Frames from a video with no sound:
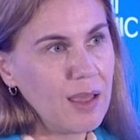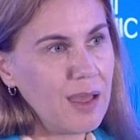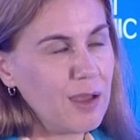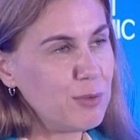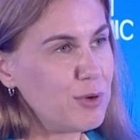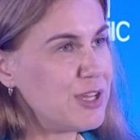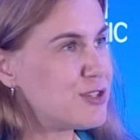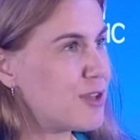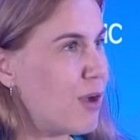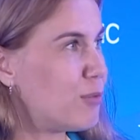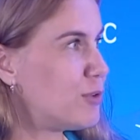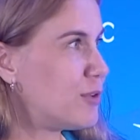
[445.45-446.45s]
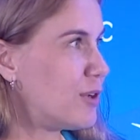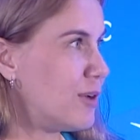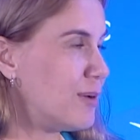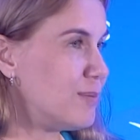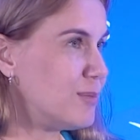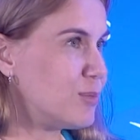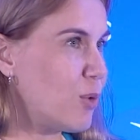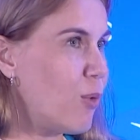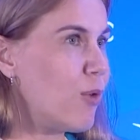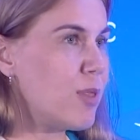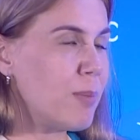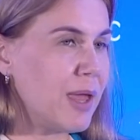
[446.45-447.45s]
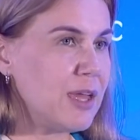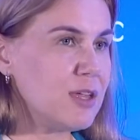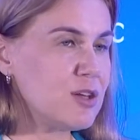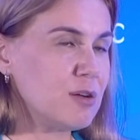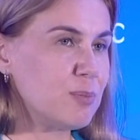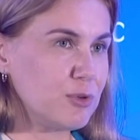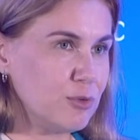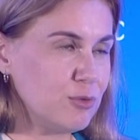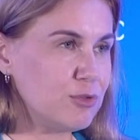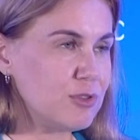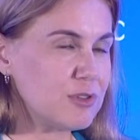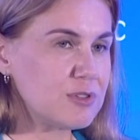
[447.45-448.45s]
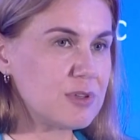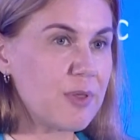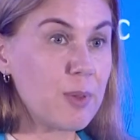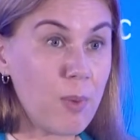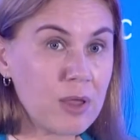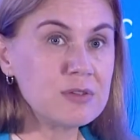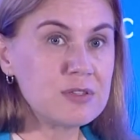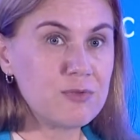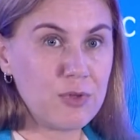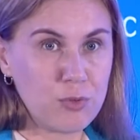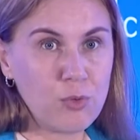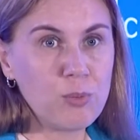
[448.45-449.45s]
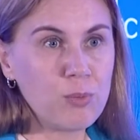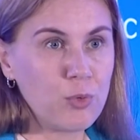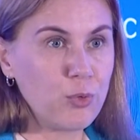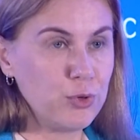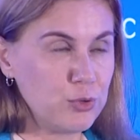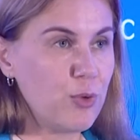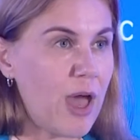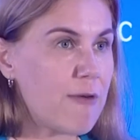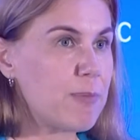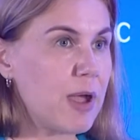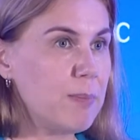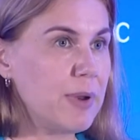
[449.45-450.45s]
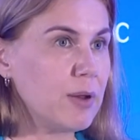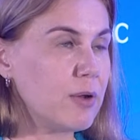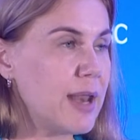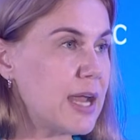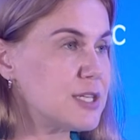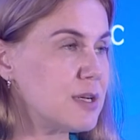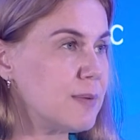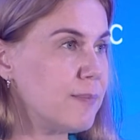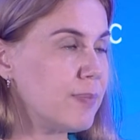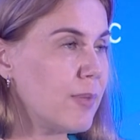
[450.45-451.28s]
We reached out to all the major producers, the ones with whom we do have pipeline connection,